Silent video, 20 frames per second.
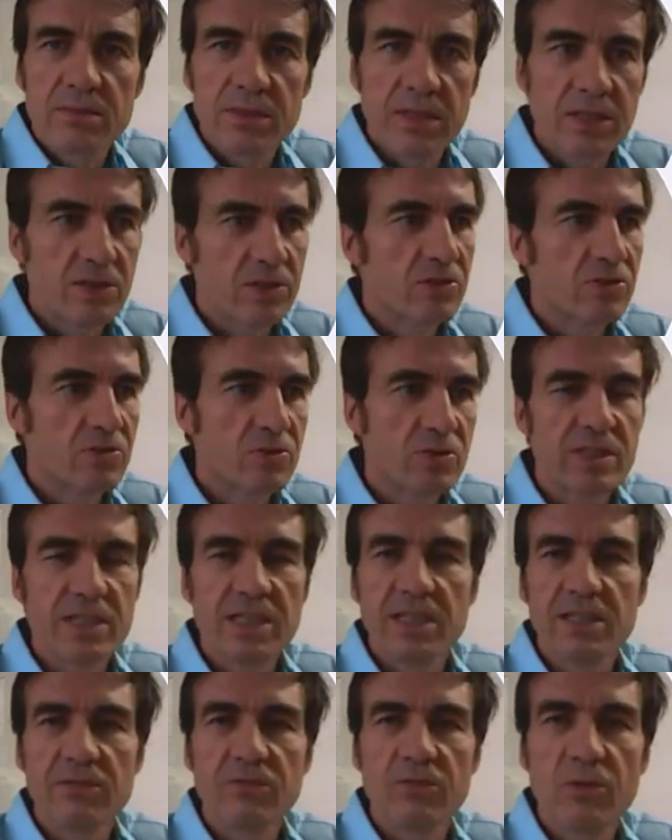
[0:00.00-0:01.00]
They just
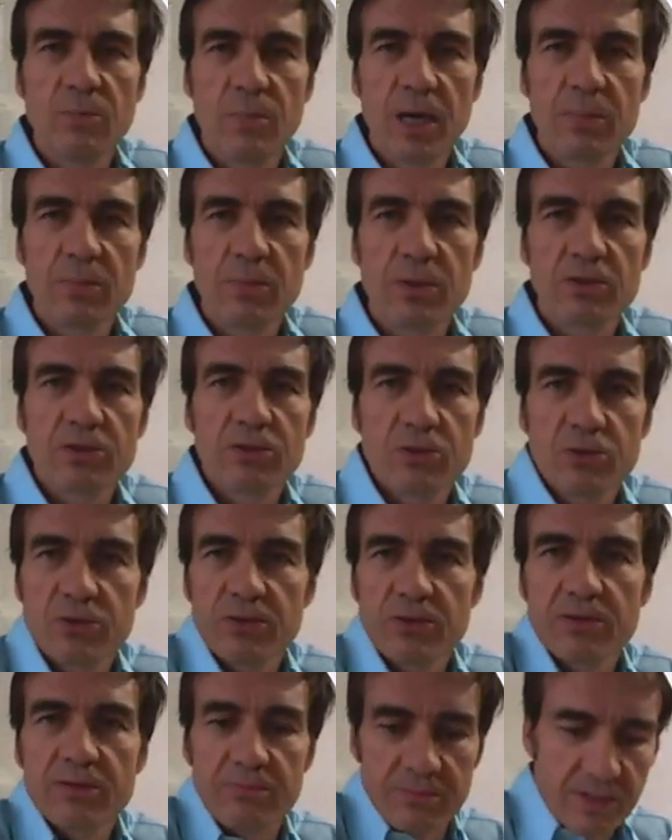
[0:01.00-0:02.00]
receive the paper.
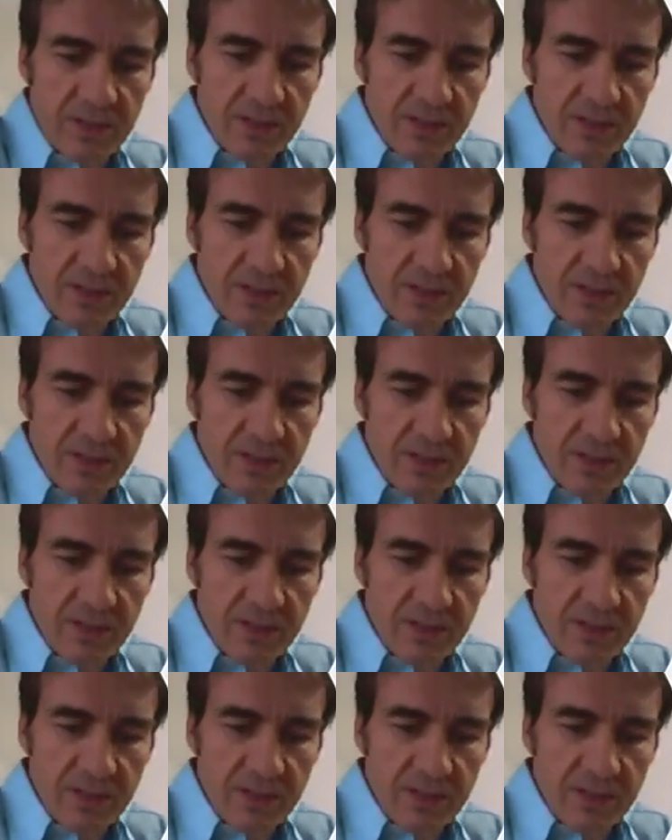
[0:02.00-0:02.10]
You're